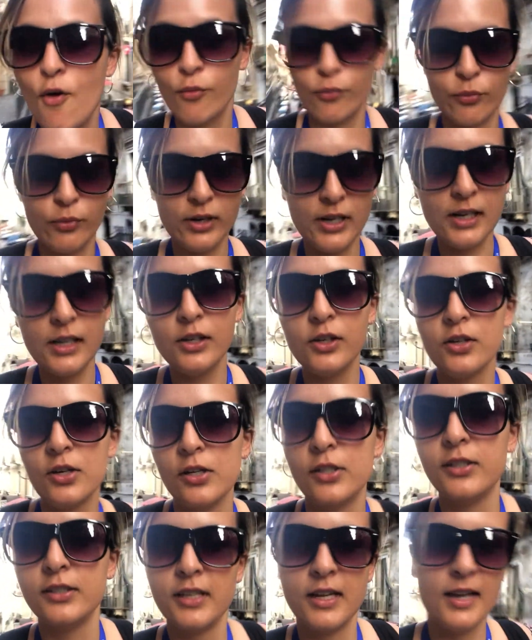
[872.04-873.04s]
really
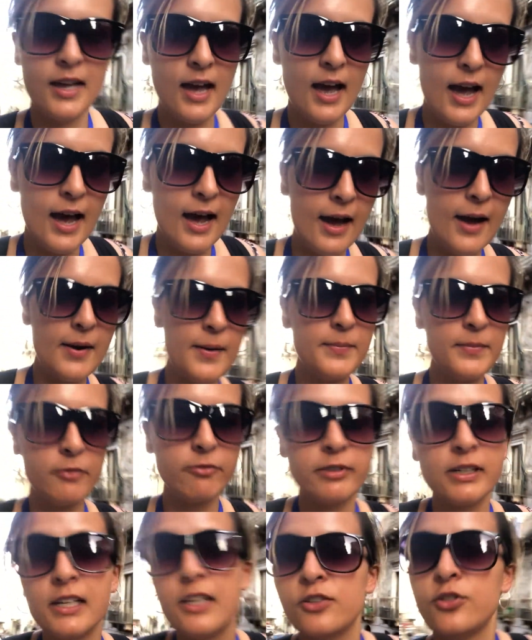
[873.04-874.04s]
good. Um,
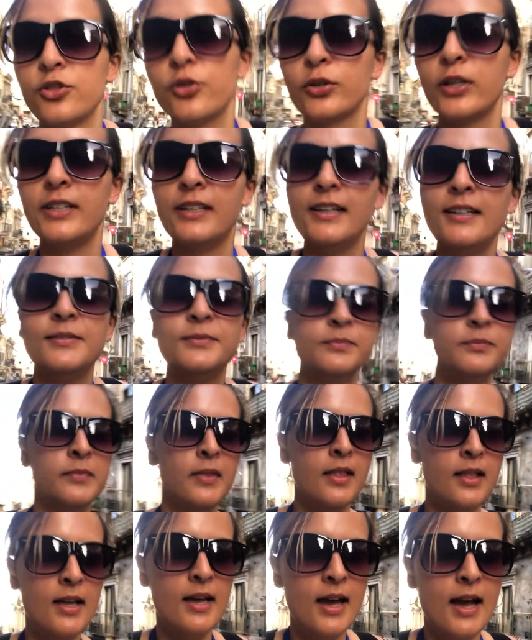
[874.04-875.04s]
really enjoyed it.
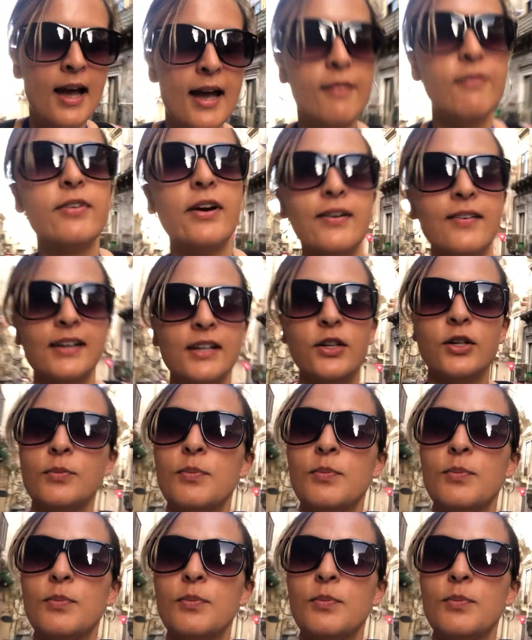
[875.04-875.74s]
Very good